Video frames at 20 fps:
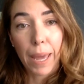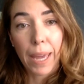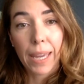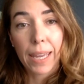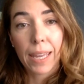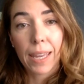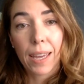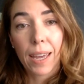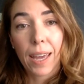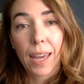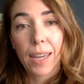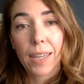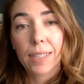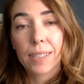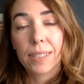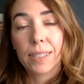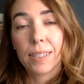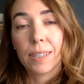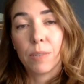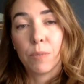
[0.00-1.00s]
Banking
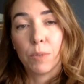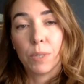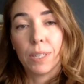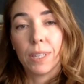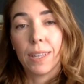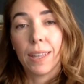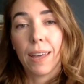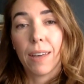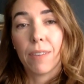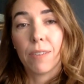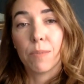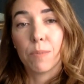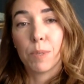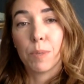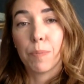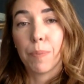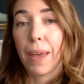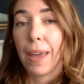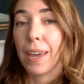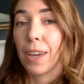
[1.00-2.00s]
Act. It will allow them
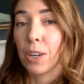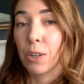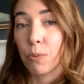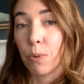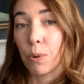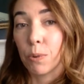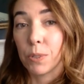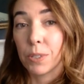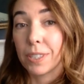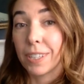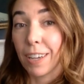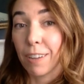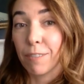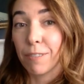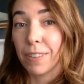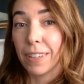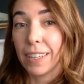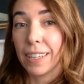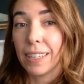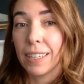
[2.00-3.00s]
to bank, quote,
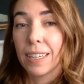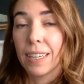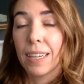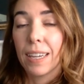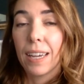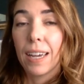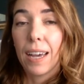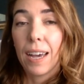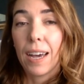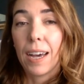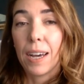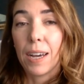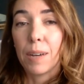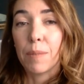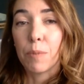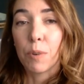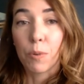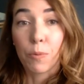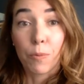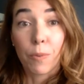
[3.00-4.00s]
safely,
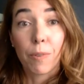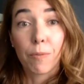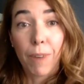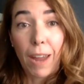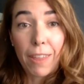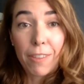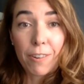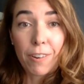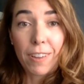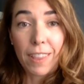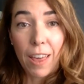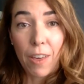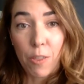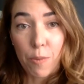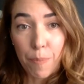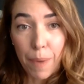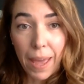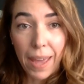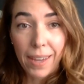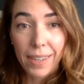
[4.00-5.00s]
or rather allow
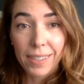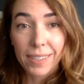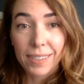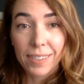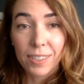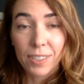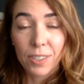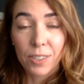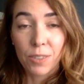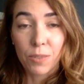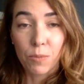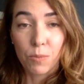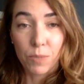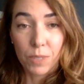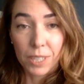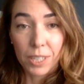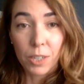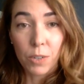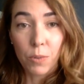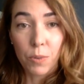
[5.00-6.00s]
the banks to
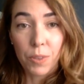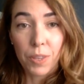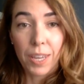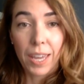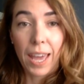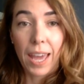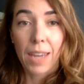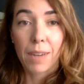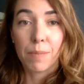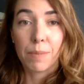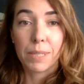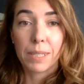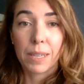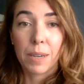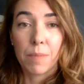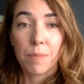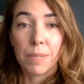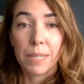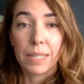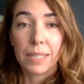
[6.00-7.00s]
deal with the cannabis
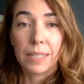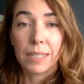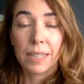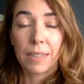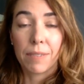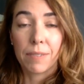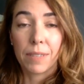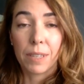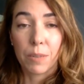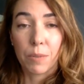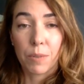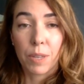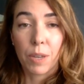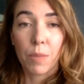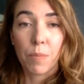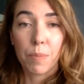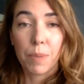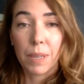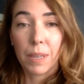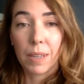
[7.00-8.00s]
companies safely
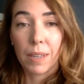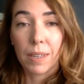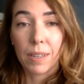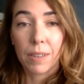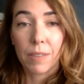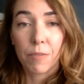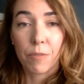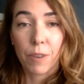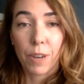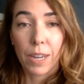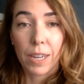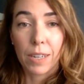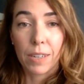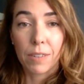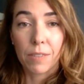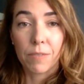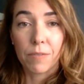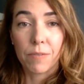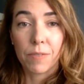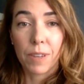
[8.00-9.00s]
without being afraid
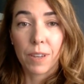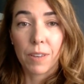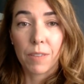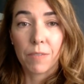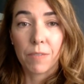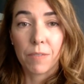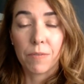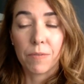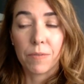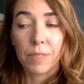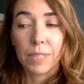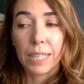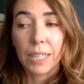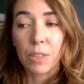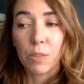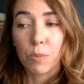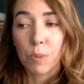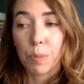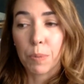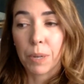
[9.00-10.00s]
of
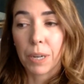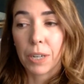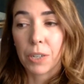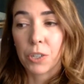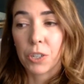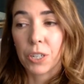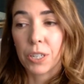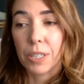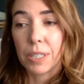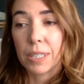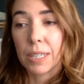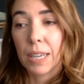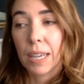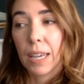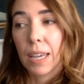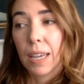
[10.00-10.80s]
legal repercussions.